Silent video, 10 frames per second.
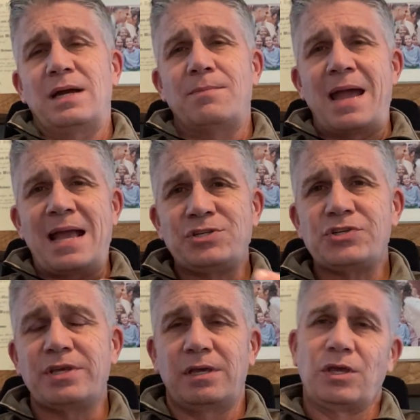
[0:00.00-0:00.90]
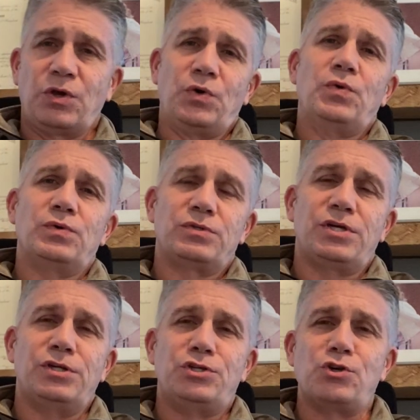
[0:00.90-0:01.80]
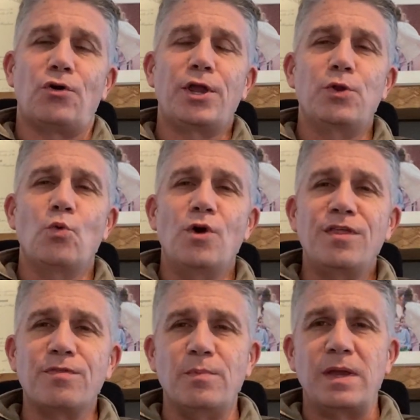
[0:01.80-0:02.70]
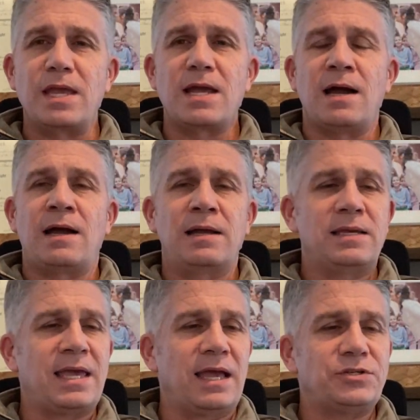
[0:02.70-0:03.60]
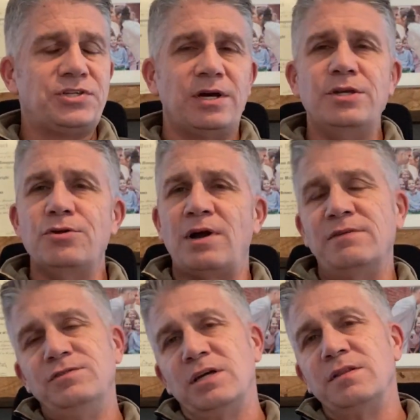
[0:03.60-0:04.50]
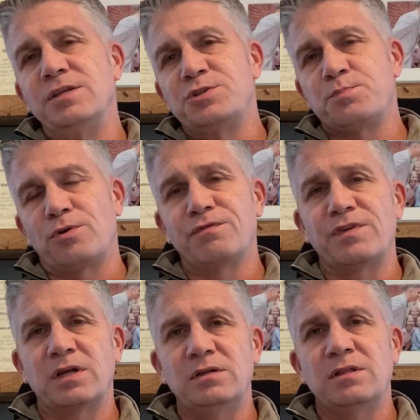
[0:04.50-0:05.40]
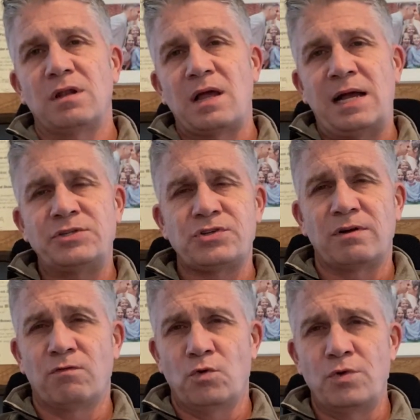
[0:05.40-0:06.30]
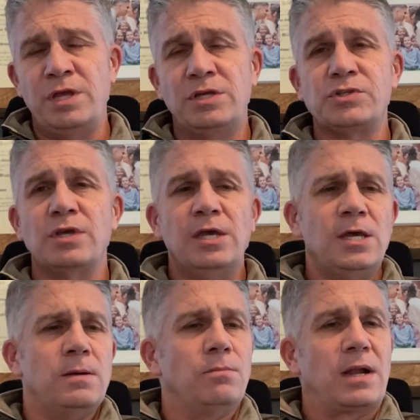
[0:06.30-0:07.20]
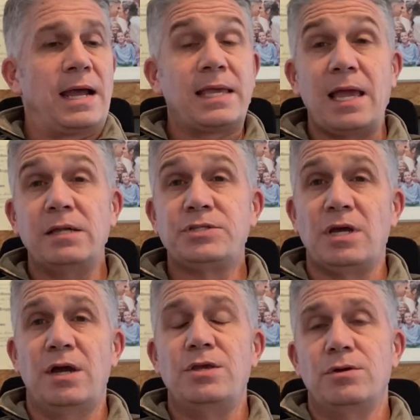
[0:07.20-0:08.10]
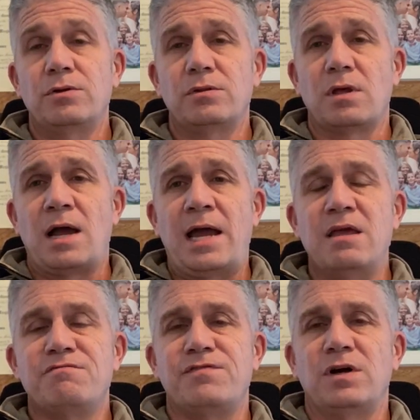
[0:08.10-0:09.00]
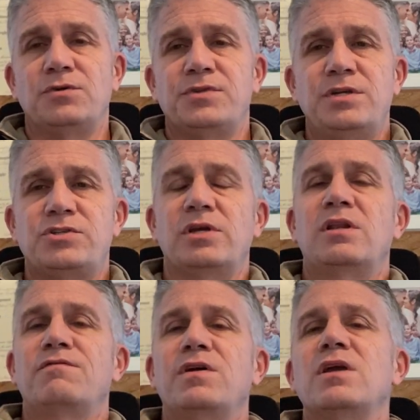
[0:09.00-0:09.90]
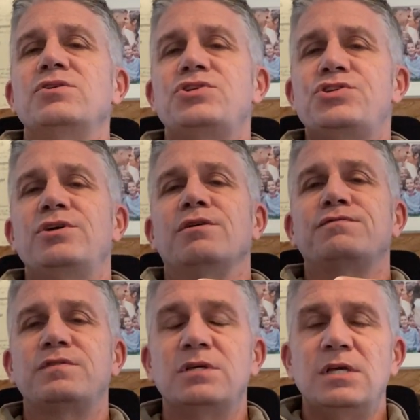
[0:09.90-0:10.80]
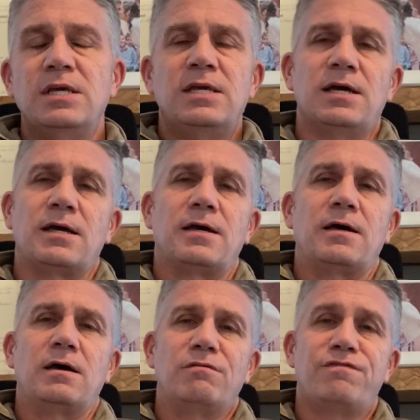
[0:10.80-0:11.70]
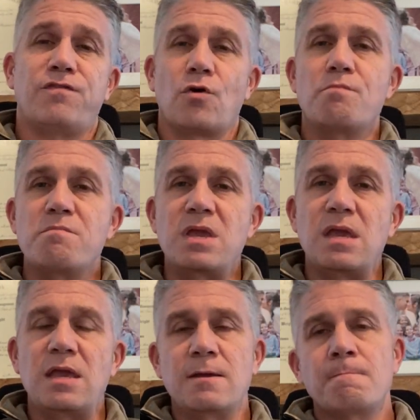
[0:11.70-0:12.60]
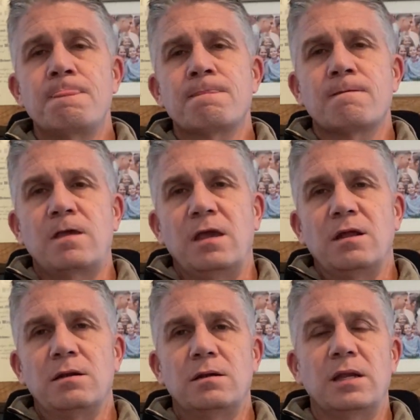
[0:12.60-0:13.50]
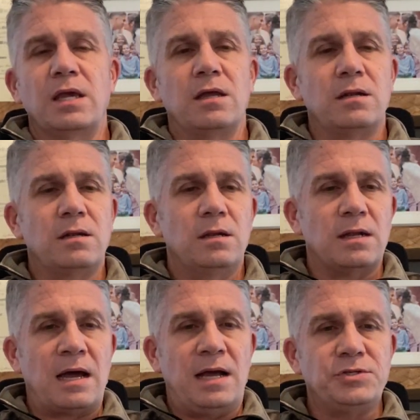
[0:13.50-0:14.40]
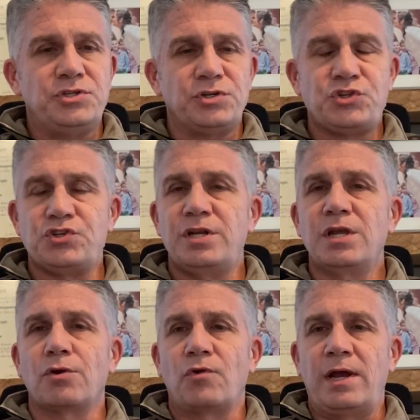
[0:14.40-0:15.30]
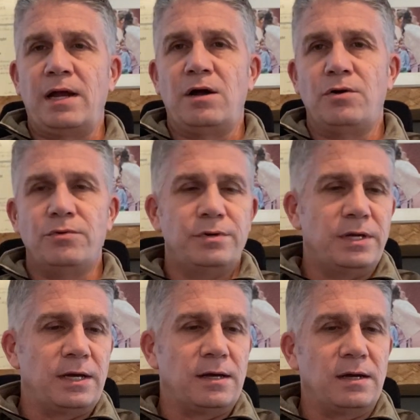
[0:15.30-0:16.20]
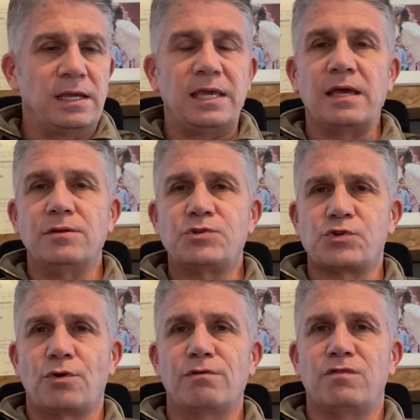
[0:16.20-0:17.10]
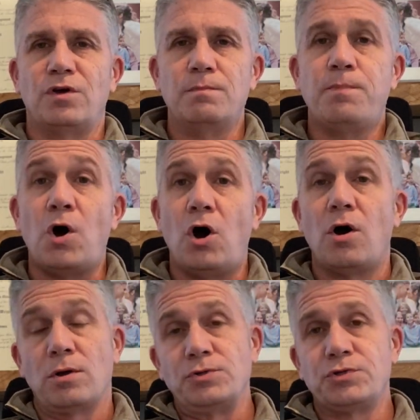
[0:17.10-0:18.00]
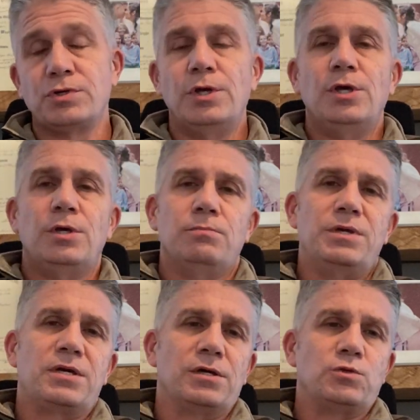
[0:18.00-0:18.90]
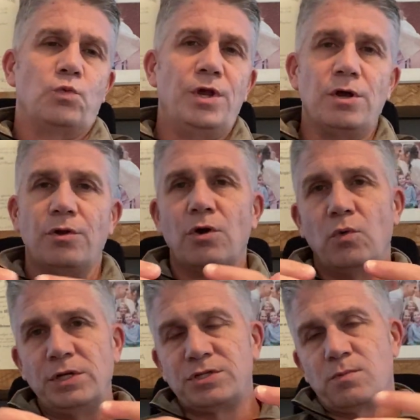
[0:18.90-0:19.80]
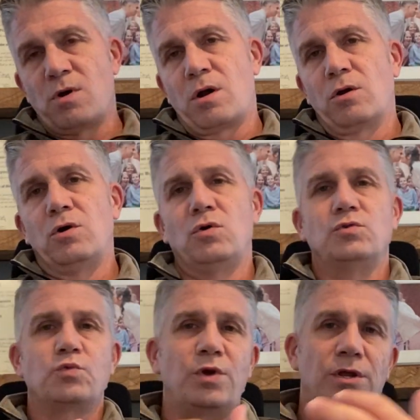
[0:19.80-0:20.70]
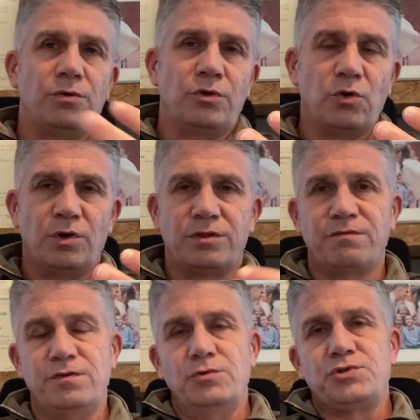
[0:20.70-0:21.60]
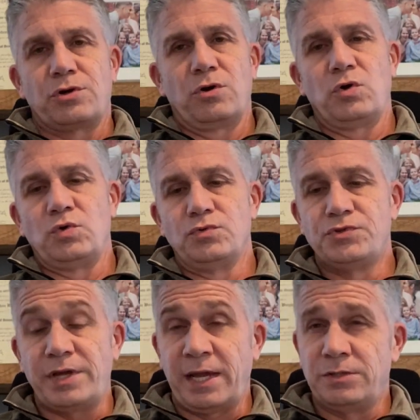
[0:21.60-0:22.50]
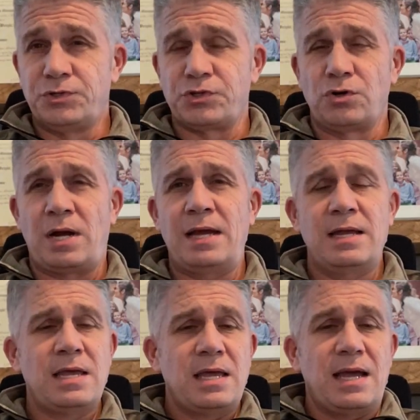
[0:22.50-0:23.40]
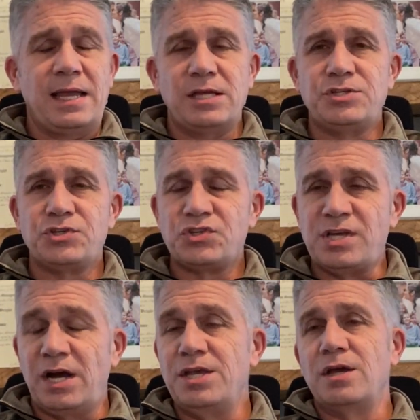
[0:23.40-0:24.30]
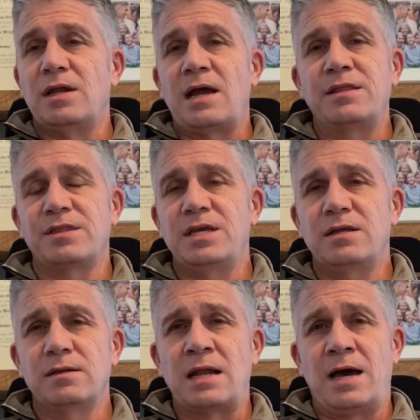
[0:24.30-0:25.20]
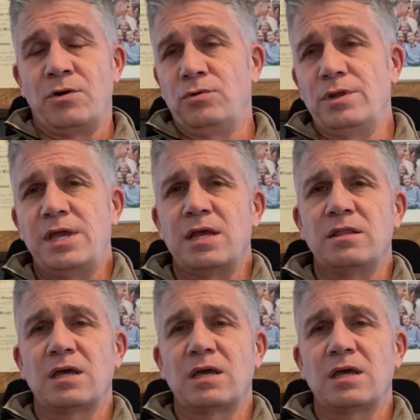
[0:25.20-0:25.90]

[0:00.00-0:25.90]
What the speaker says: asking you to join with me. I can't tell you I've done this perfectly the last several weeks, but I can tell you that I have felt a significant shift for me in not just sitting around, again, sort of on pause, because we don't know what tomorrow holds. We don't know what the future holds. And so I can just tell you, and I think not only in the